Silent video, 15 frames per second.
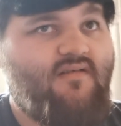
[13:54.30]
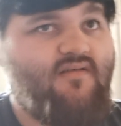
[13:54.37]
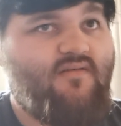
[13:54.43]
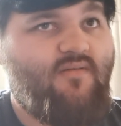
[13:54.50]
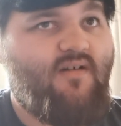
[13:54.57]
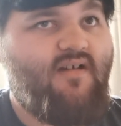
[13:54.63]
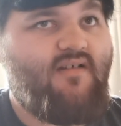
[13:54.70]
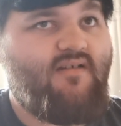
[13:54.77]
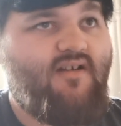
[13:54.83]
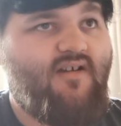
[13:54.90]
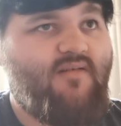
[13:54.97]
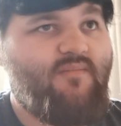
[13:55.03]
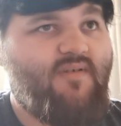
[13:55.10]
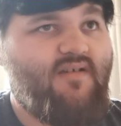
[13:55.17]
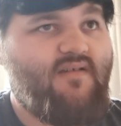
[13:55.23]
quite a
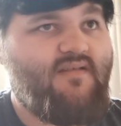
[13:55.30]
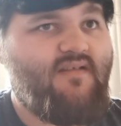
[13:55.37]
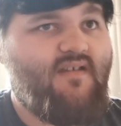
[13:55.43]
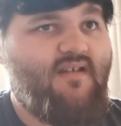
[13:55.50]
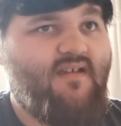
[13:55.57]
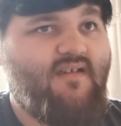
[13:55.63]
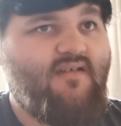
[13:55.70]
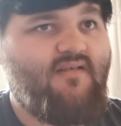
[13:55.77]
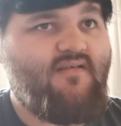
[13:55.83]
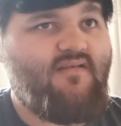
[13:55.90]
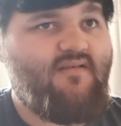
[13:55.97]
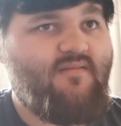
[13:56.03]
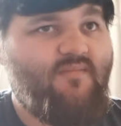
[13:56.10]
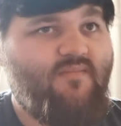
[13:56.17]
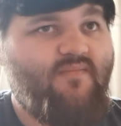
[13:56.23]
lot, because then I
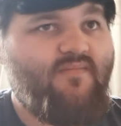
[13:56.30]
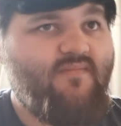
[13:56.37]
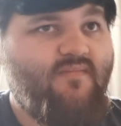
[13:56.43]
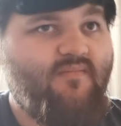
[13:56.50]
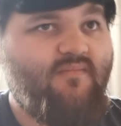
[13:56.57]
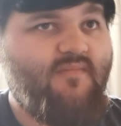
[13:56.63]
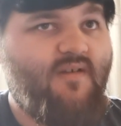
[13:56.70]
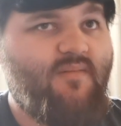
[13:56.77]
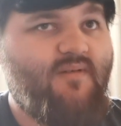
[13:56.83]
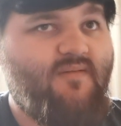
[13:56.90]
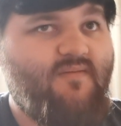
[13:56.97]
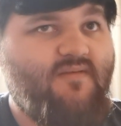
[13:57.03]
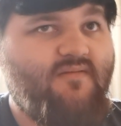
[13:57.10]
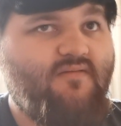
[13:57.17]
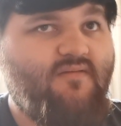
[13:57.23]
can maybe
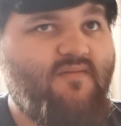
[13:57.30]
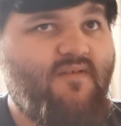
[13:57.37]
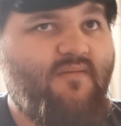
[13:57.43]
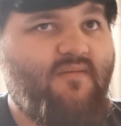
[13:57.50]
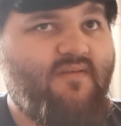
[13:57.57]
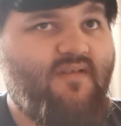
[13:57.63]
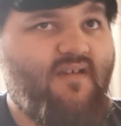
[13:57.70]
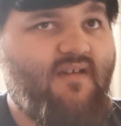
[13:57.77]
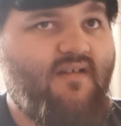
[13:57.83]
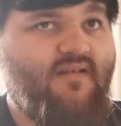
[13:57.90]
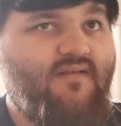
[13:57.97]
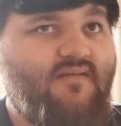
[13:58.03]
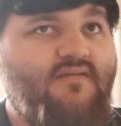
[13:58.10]
even do a review on that.